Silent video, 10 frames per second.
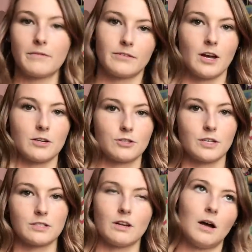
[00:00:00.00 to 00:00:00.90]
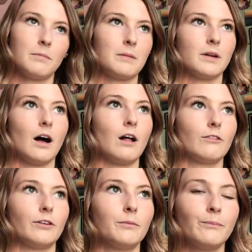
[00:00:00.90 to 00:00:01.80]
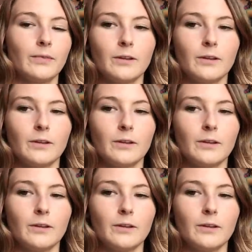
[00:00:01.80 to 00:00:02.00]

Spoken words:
of the countries, maybe not all of them.